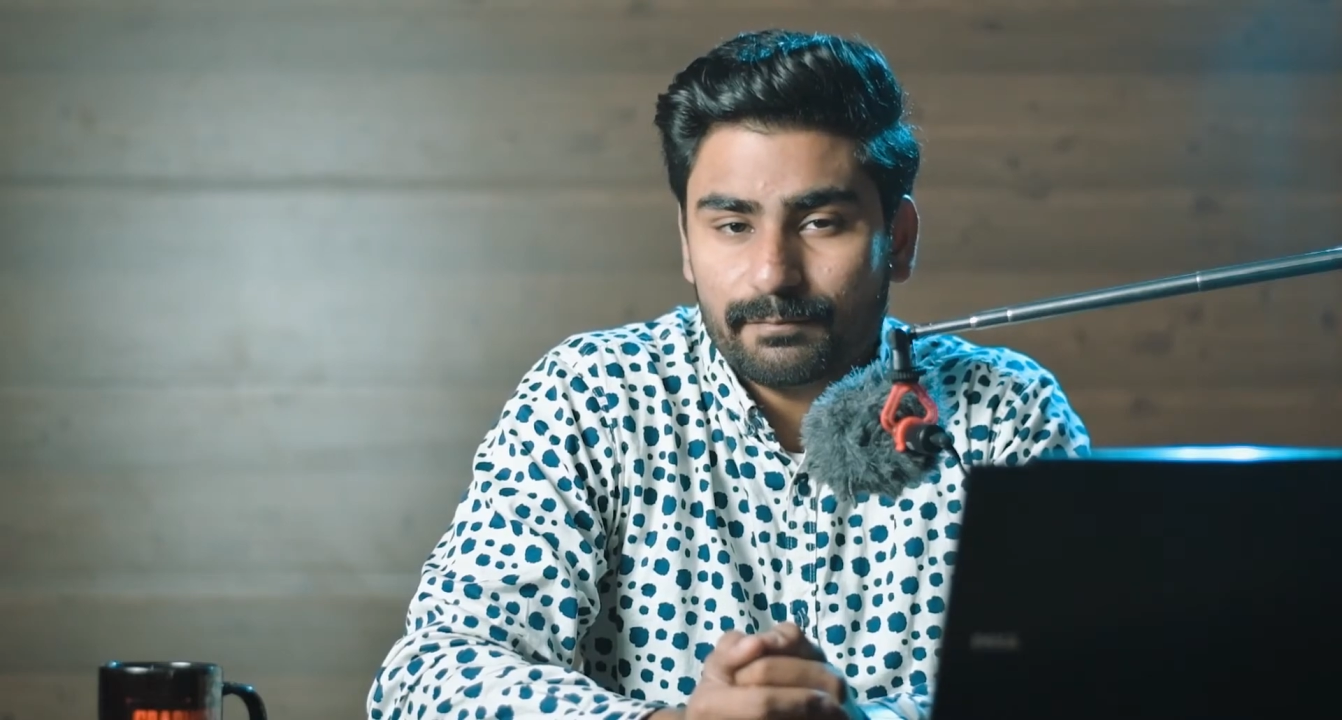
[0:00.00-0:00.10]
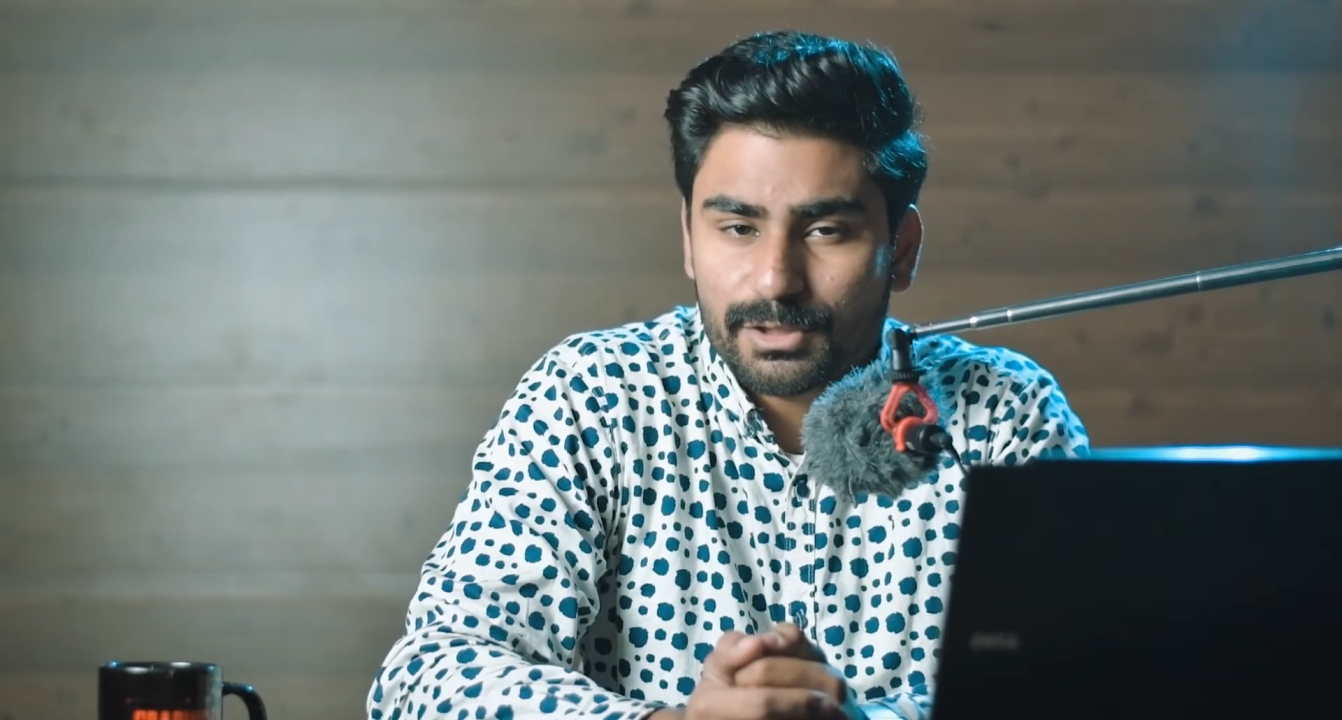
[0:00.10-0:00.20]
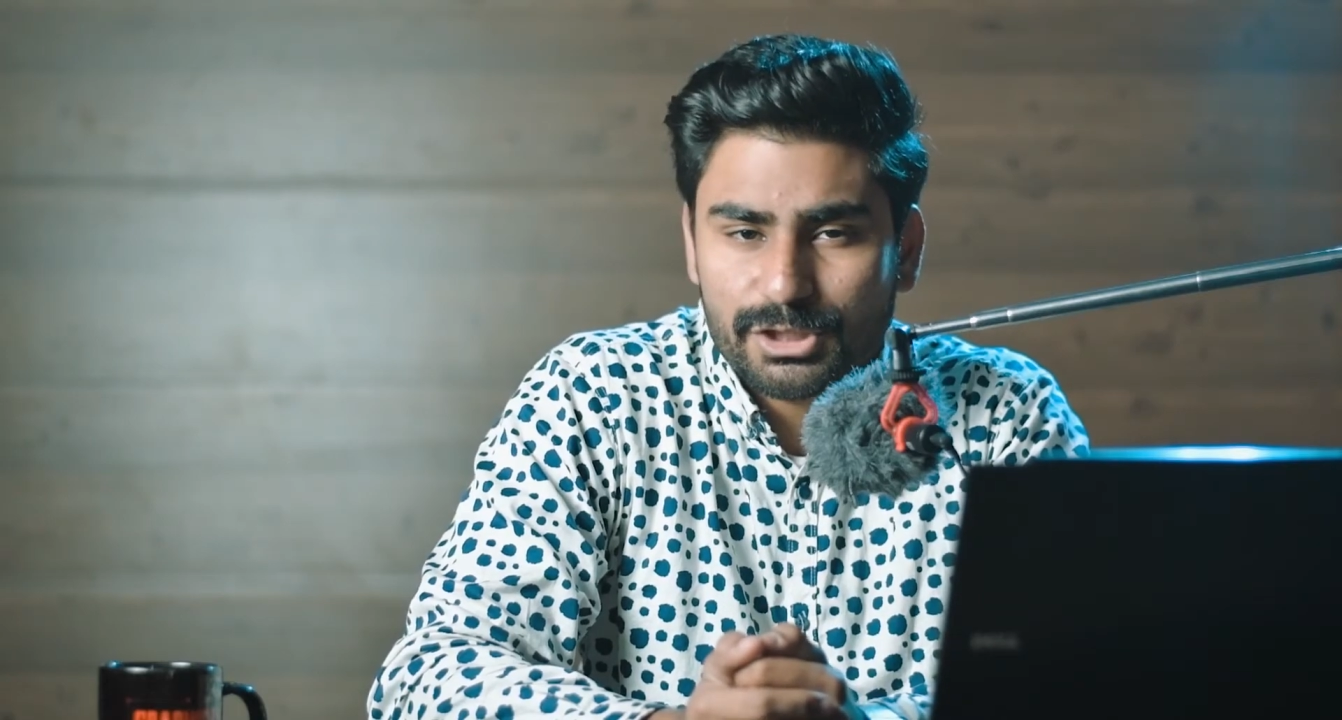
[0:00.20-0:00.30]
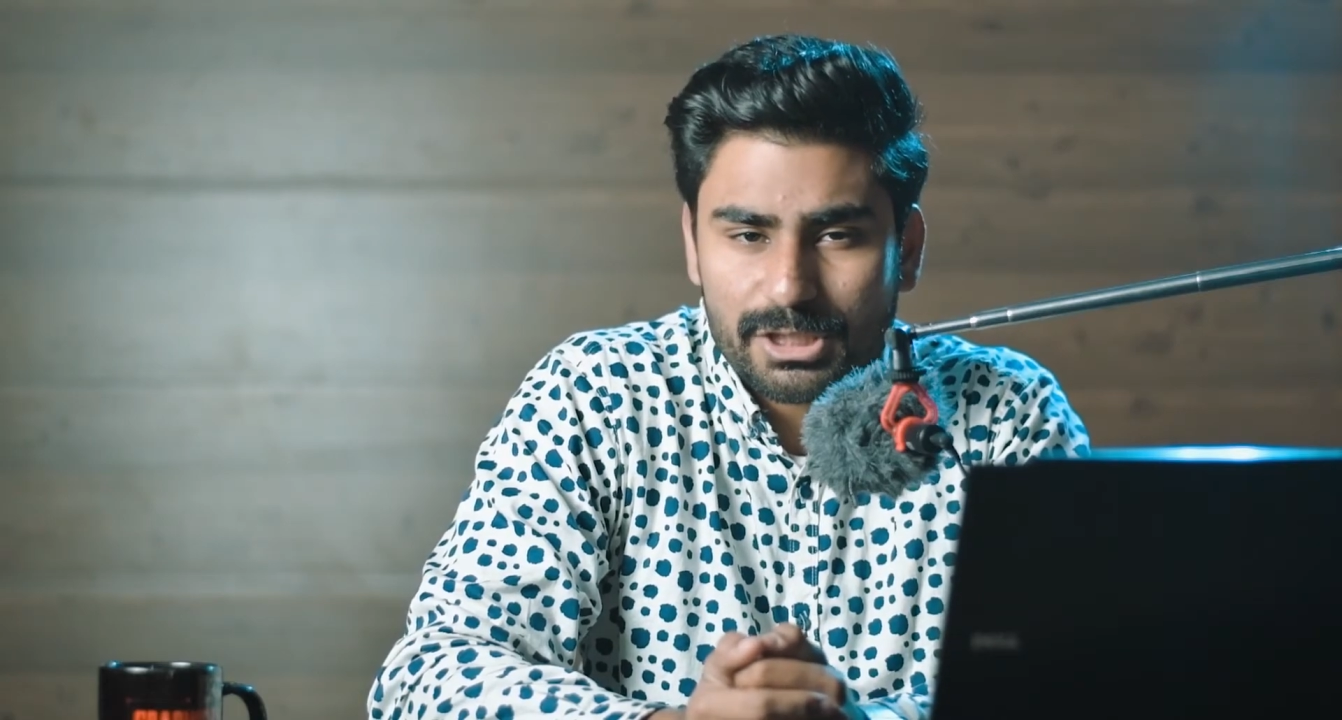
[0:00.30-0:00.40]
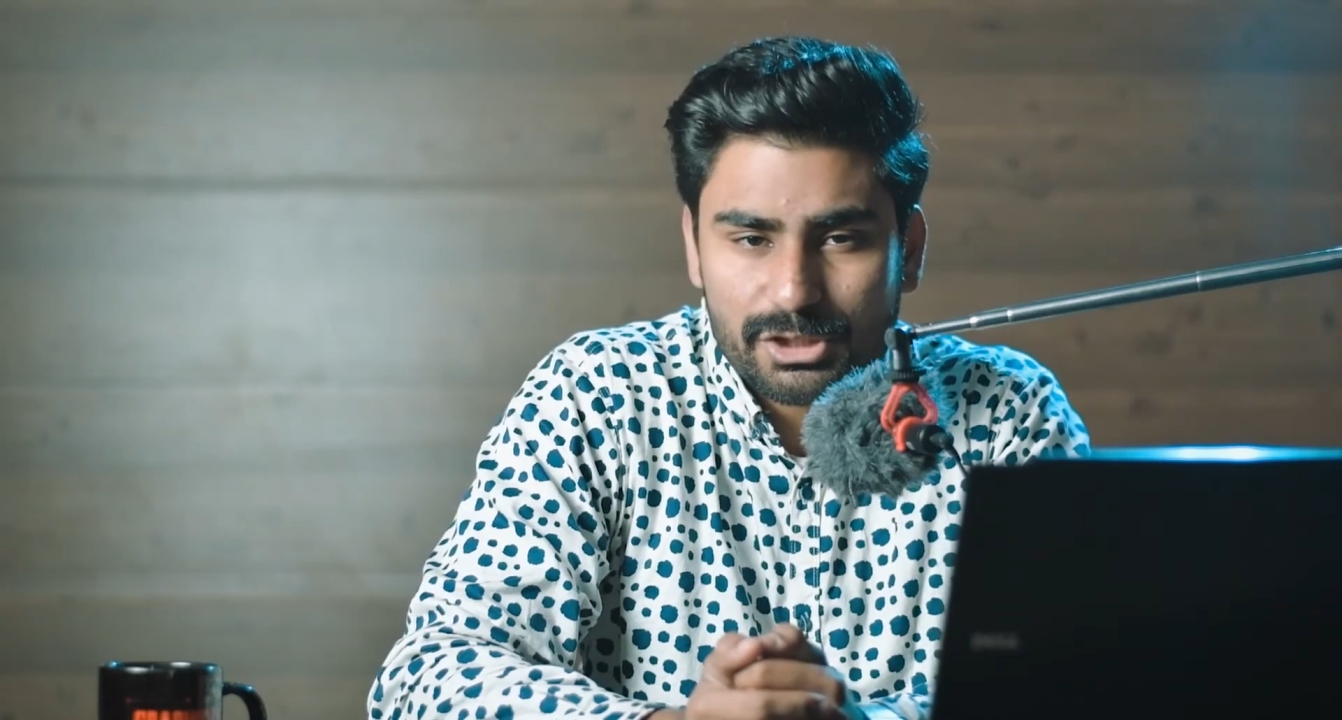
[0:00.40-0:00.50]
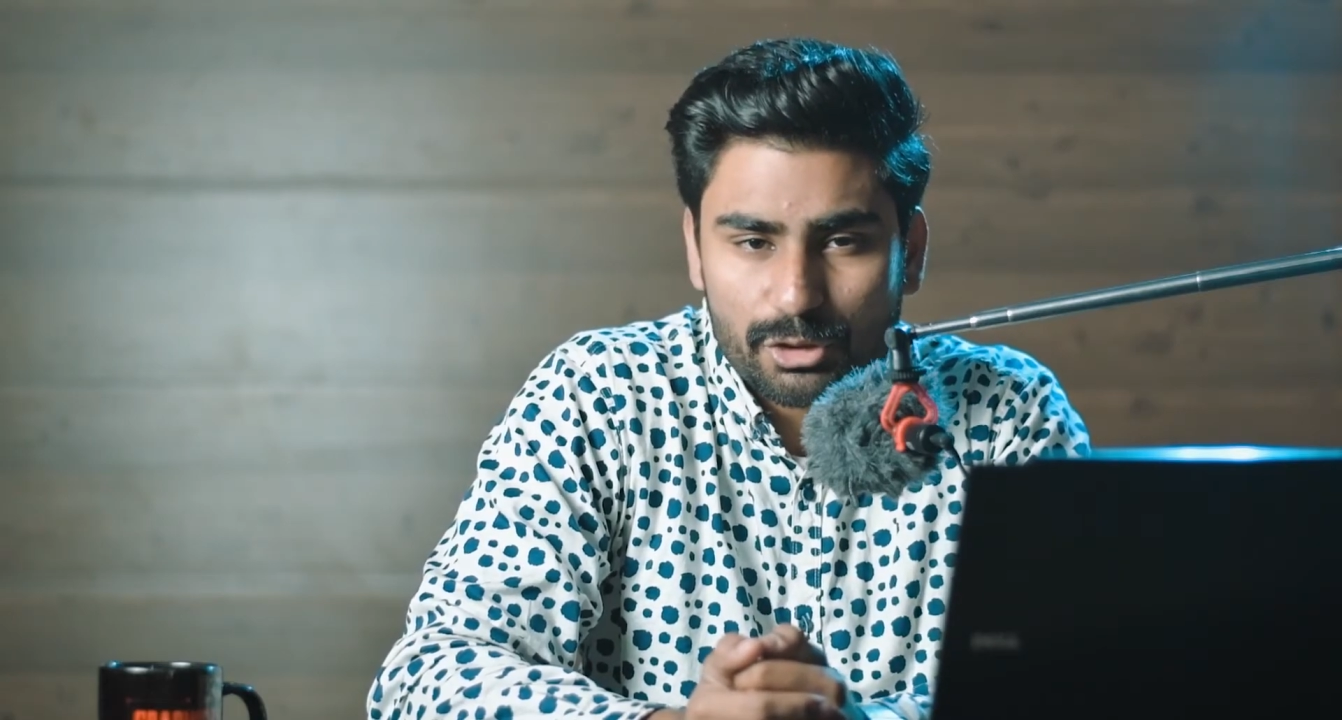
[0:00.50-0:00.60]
with just